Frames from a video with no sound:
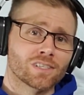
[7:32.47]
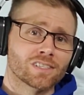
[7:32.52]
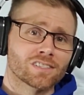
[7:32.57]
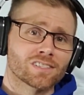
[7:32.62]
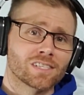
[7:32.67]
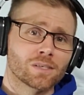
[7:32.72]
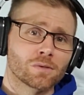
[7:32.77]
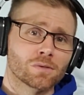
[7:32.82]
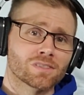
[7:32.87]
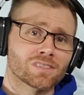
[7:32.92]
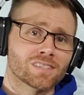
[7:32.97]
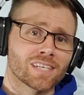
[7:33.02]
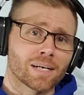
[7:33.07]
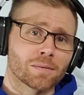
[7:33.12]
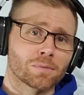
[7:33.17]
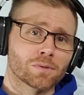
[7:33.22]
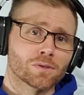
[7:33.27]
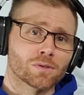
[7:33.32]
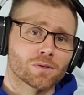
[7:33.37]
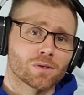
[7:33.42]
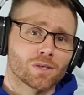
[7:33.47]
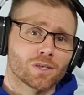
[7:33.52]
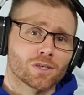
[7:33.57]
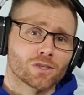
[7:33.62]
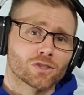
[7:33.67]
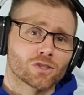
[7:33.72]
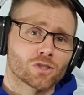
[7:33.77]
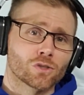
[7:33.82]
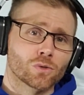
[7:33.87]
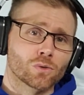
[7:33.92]
as he was able
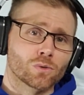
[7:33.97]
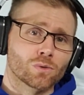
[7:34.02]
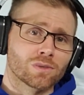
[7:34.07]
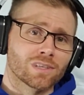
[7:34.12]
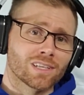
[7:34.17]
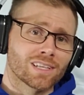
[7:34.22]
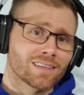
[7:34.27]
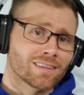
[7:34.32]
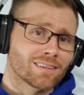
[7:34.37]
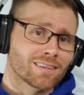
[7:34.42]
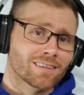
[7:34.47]
to